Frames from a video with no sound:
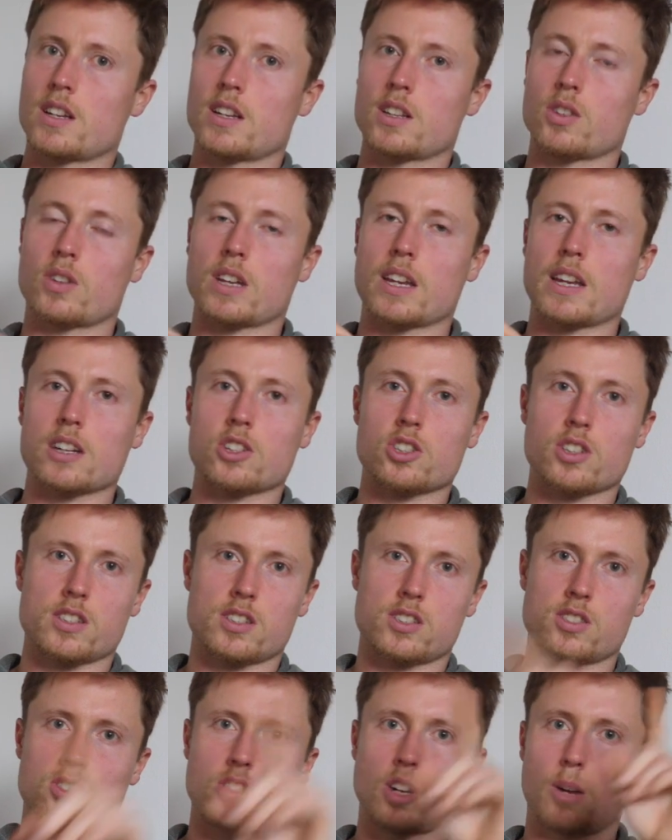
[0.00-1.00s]
and you can actually
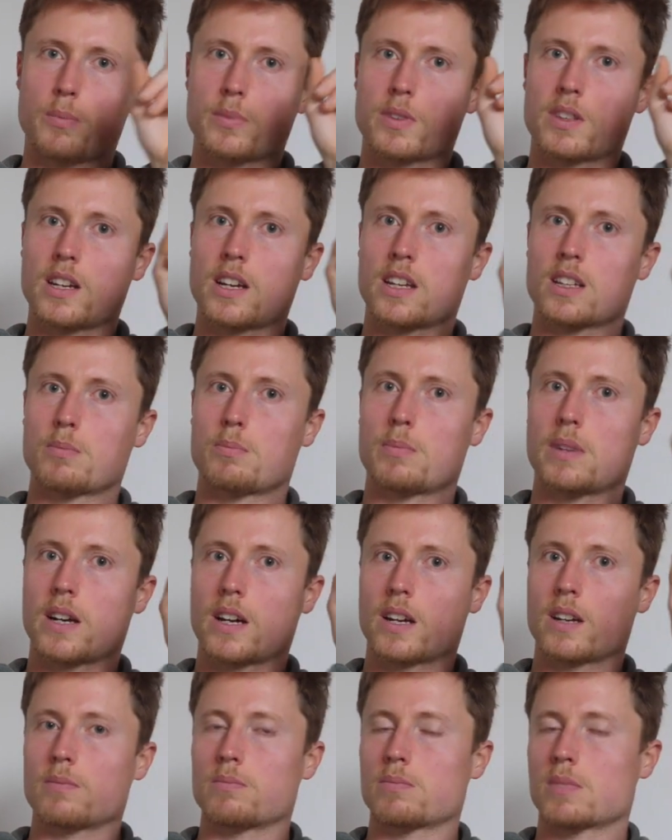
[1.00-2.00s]
stop that
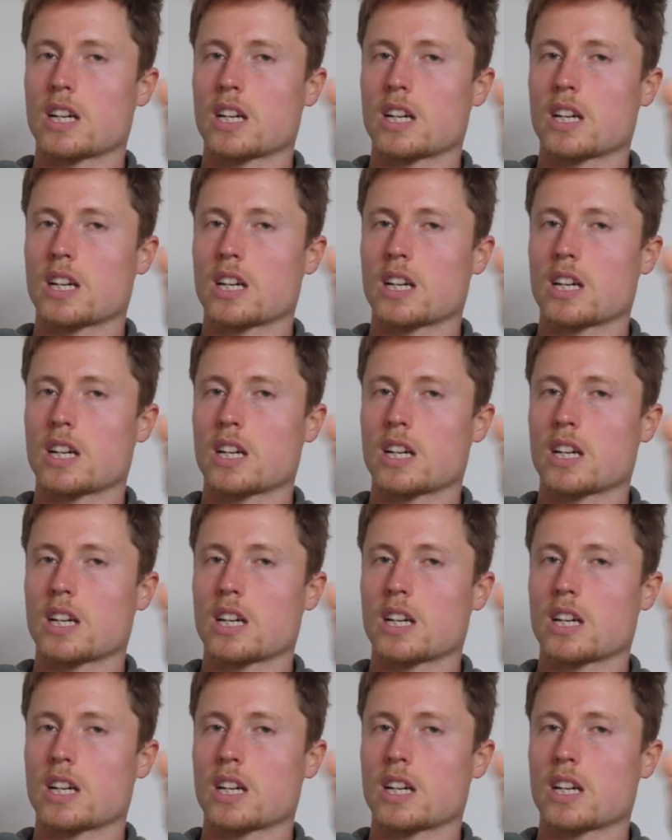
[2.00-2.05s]
by